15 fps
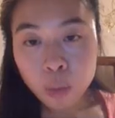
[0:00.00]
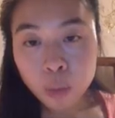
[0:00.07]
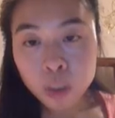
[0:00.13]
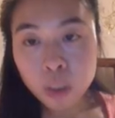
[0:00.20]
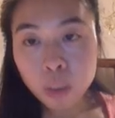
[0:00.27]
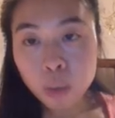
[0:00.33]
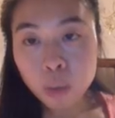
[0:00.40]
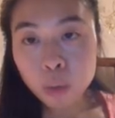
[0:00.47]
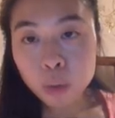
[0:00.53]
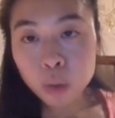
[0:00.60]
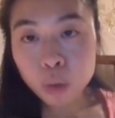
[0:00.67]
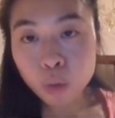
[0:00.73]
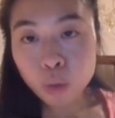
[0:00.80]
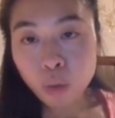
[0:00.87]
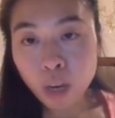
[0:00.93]
which I'm going
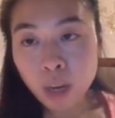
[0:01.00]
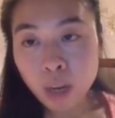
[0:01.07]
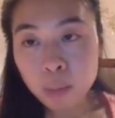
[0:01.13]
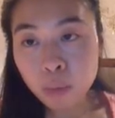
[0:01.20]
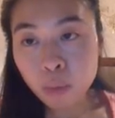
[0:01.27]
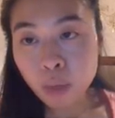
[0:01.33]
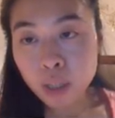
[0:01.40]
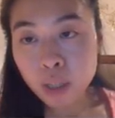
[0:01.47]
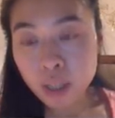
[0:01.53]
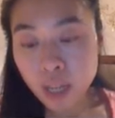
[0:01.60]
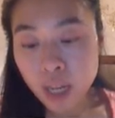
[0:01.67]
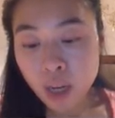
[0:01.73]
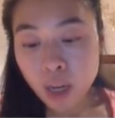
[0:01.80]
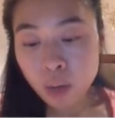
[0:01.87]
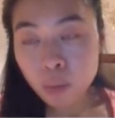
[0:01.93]
to grab right
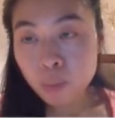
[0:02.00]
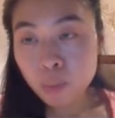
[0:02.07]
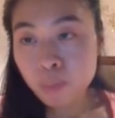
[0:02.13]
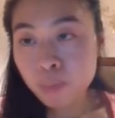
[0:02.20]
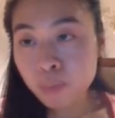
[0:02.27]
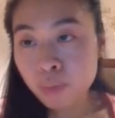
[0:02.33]
now.